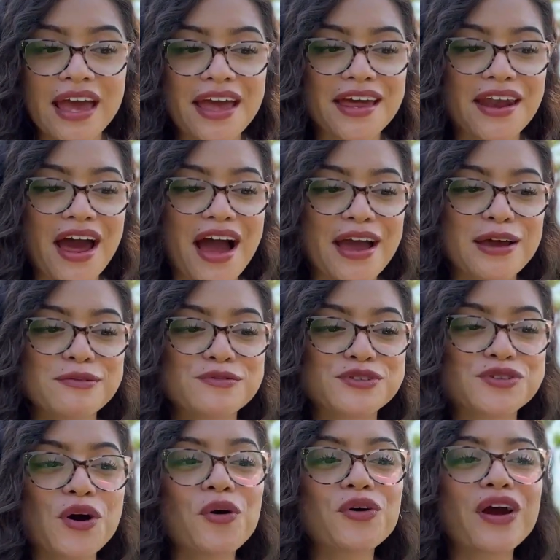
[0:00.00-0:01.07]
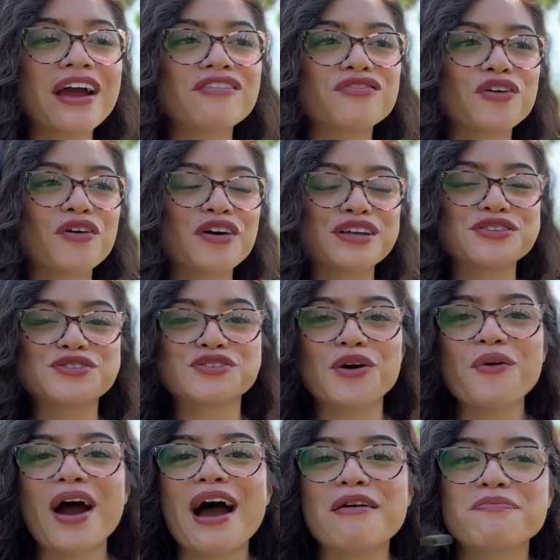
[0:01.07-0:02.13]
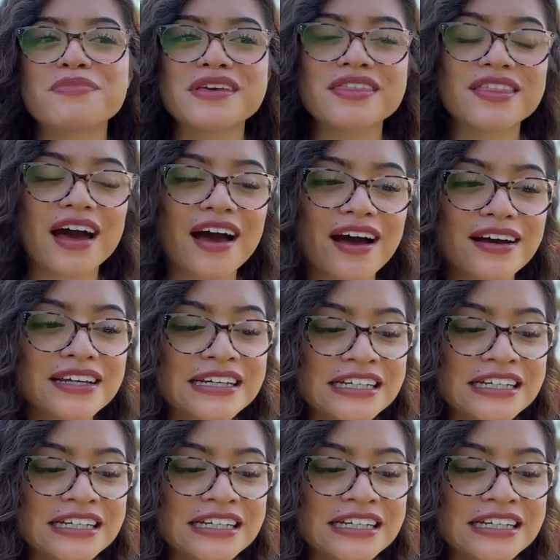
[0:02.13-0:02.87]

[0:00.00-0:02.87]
And I am so grateful and so happy that